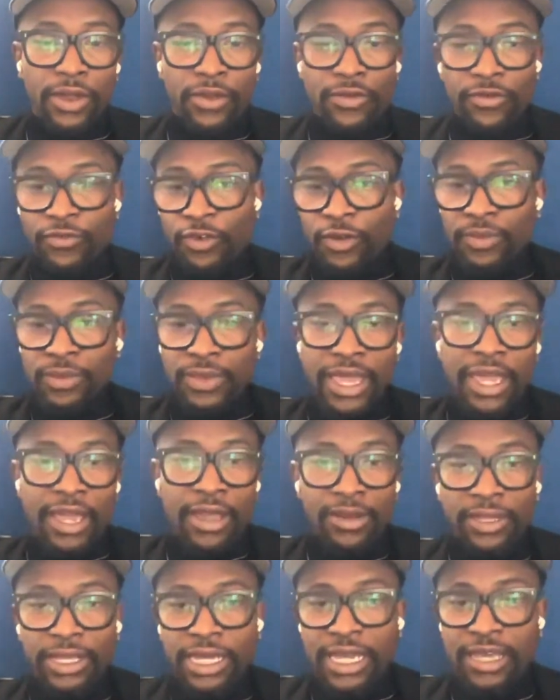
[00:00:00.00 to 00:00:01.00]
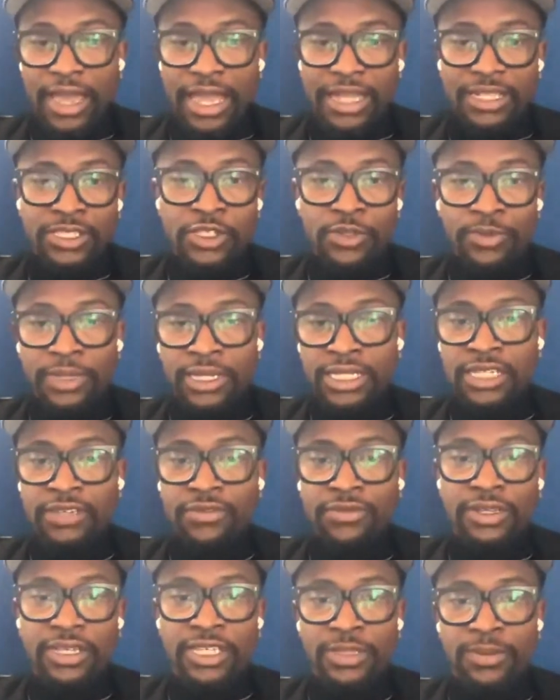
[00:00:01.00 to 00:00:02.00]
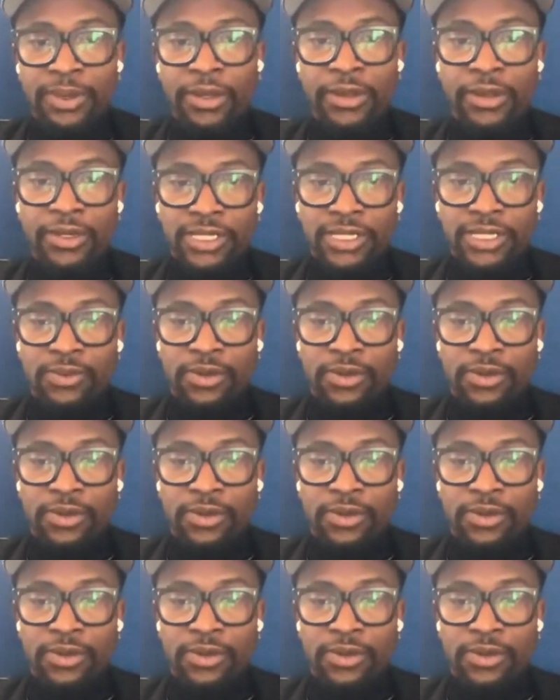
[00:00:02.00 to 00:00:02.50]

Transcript: from there, like I had so many different experiences